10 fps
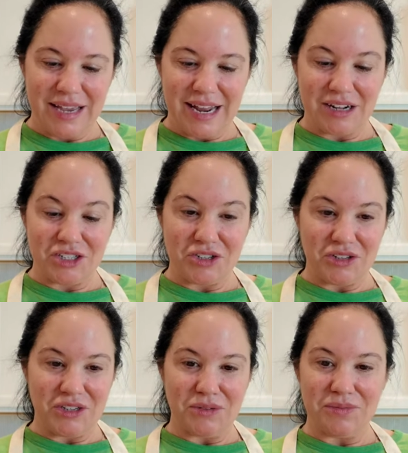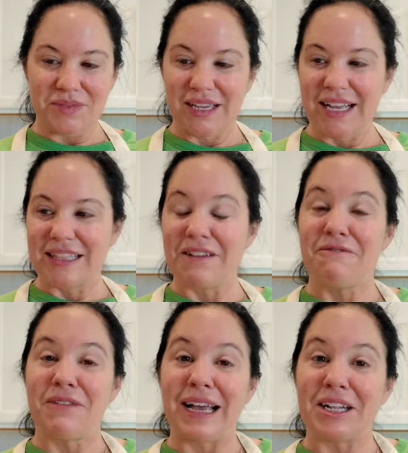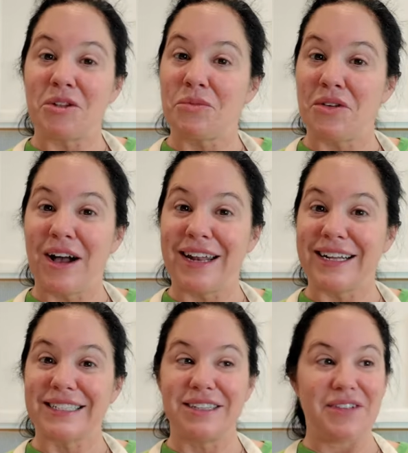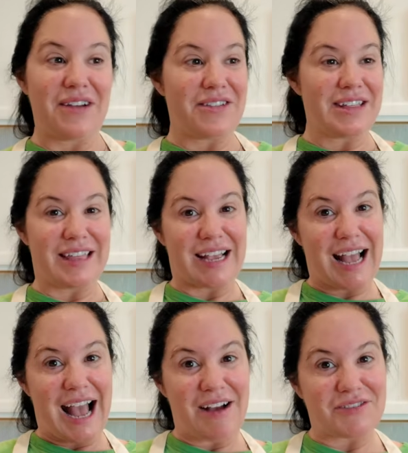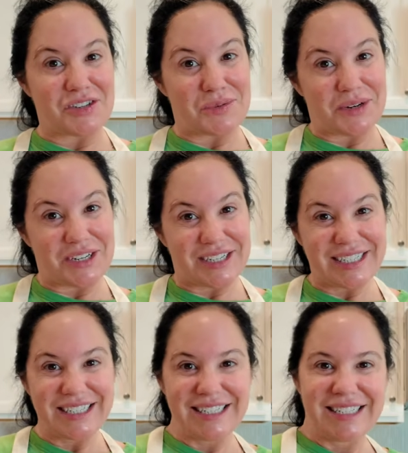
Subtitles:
and I'll show you the final products of everything afterward.